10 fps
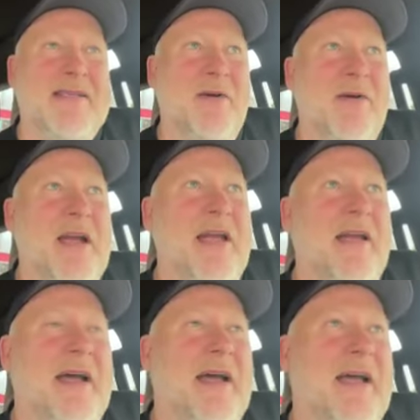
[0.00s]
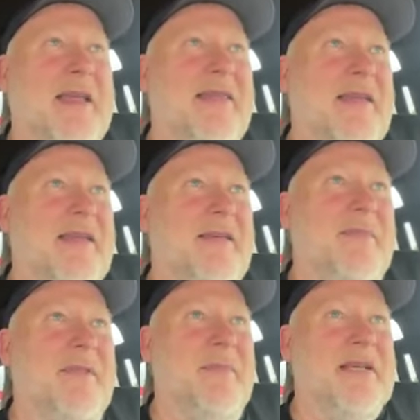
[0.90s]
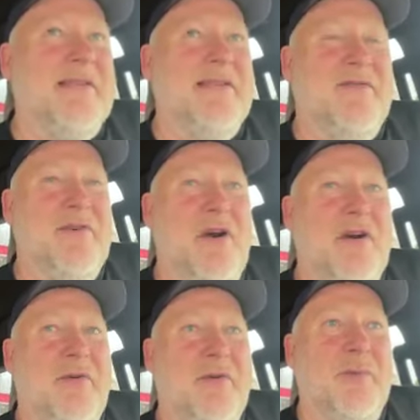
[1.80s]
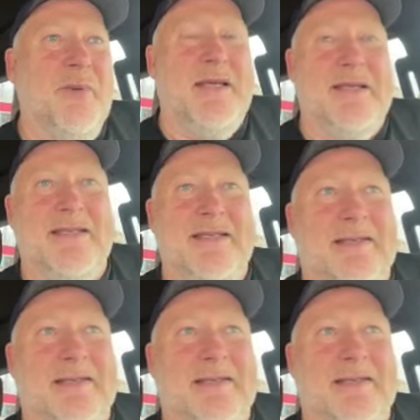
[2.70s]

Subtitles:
So I think that the message for our group is,